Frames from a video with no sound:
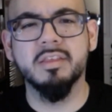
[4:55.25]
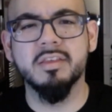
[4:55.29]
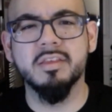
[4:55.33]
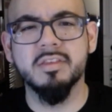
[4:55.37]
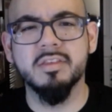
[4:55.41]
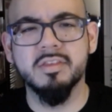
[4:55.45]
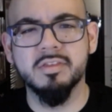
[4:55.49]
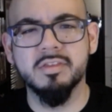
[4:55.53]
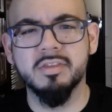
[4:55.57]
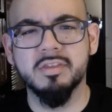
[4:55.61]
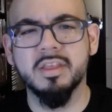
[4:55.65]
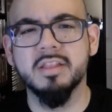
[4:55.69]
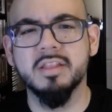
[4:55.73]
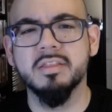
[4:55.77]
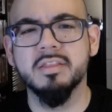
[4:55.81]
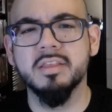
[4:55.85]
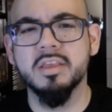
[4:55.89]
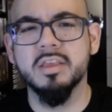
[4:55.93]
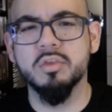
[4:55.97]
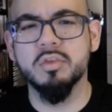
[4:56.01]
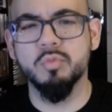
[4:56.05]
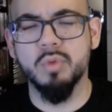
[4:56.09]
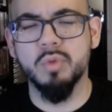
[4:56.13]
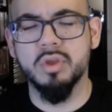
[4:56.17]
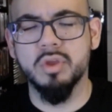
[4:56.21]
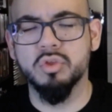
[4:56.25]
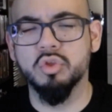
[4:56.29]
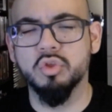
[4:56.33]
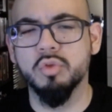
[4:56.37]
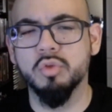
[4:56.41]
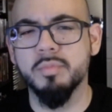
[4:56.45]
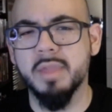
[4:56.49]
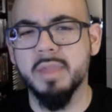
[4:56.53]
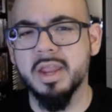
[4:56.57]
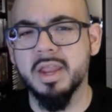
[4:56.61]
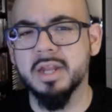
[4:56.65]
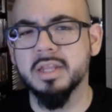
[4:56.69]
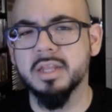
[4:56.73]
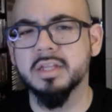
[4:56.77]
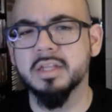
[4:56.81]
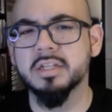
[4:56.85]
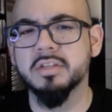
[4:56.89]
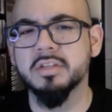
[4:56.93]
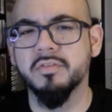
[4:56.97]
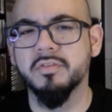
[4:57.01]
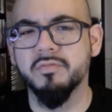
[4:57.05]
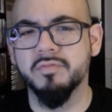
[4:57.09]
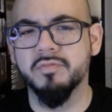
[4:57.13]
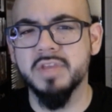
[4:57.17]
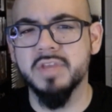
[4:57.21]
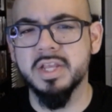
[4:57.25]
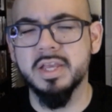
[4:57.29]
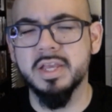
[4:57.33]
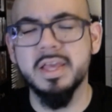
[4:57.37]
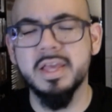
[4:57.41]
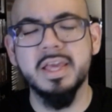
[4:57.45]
since his WrestleMania defeat.